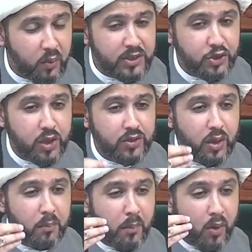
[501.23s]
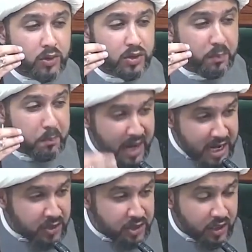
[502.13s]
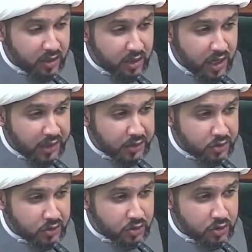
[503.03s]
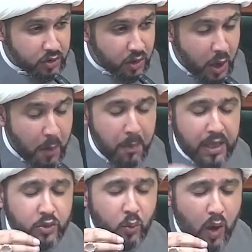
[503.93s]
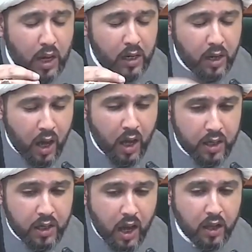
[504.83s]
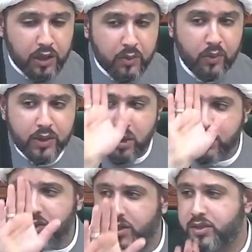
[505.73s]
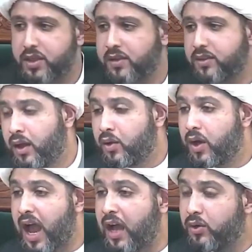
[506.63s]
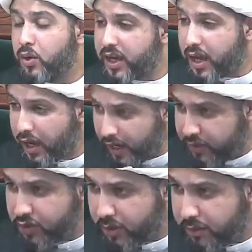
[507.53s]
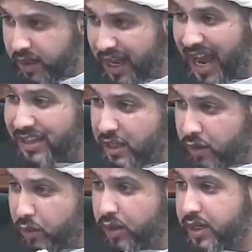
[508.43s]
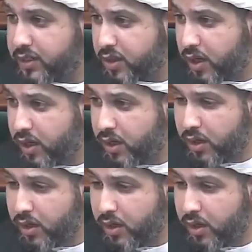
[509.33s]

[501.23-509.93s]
which are the most basic things, but wallahi al-azim, we don't understand them. Look, look at example, Hadith al-Kisa.